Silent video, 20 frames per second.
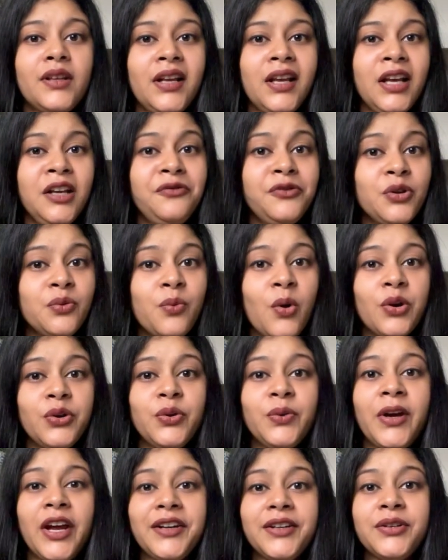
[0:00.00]
If you want
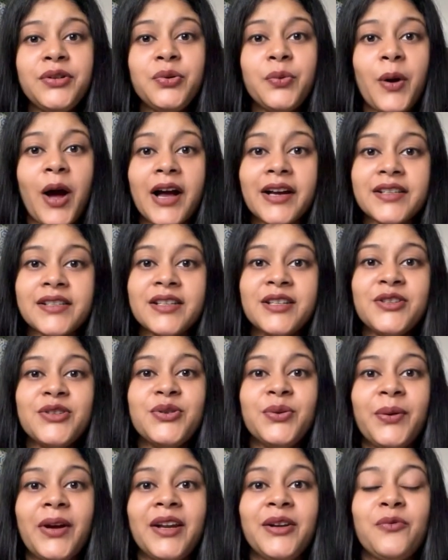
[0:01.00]
to get into accents,
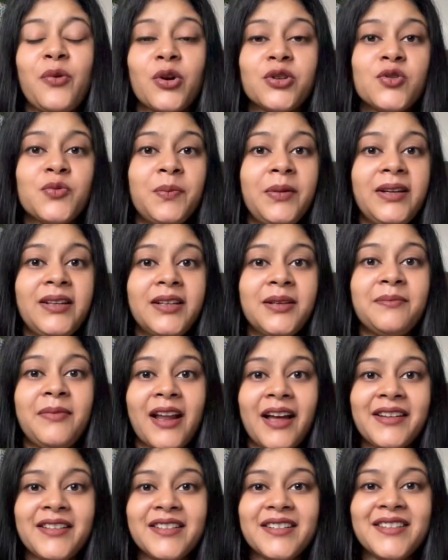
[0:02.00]
you can watch Peaky
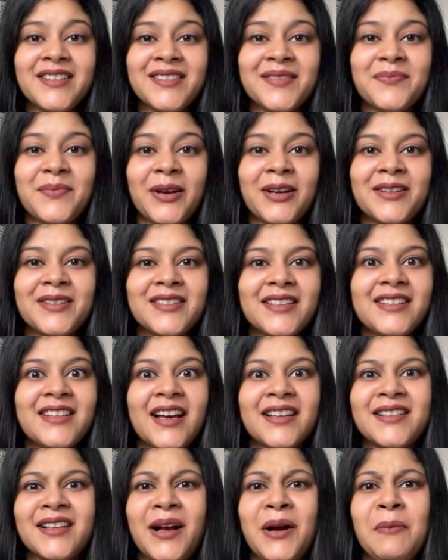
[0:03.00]
Blinders because it
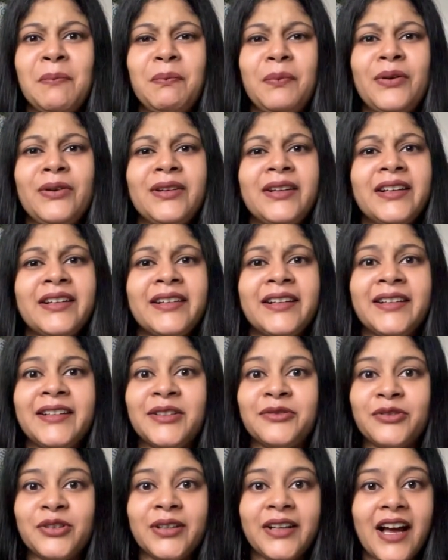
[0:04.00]
has a completely
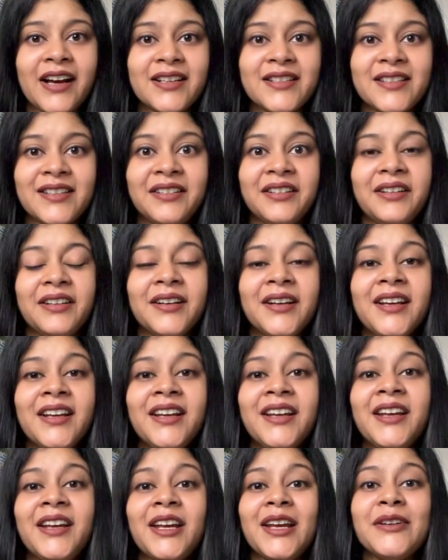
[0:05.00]
different accent.
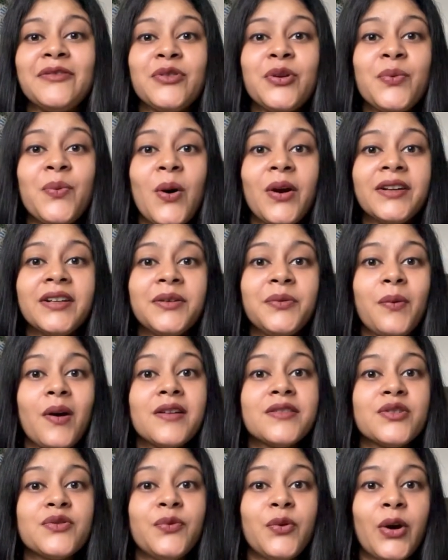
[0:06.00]
If you want
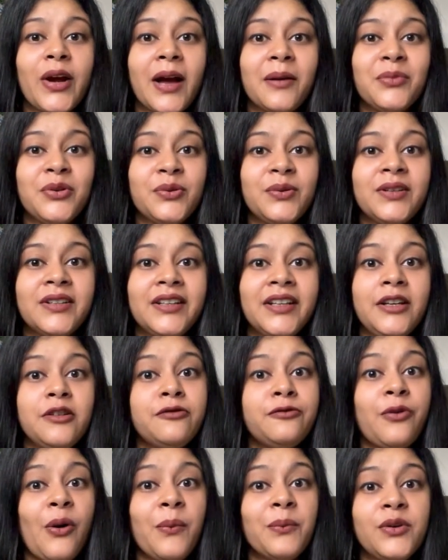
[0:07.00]
advanced vocabulary,
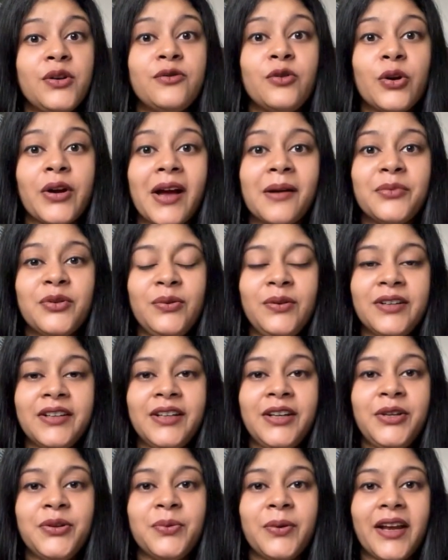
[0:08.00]
formal vocabulary,
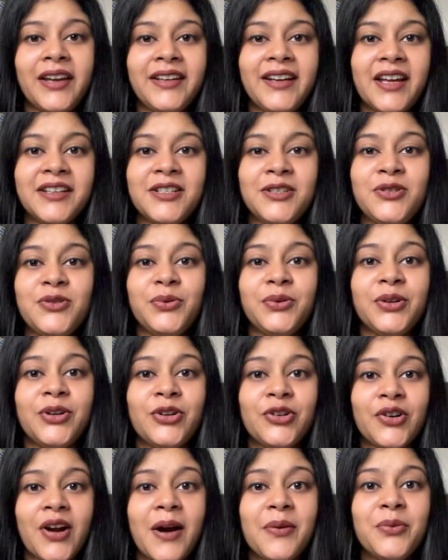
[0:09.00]
you can get into The
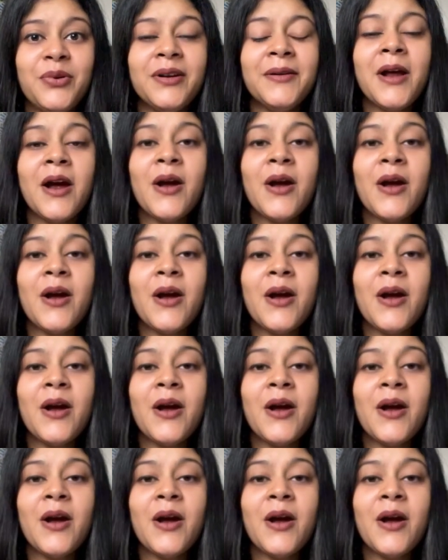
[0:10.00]
Crown.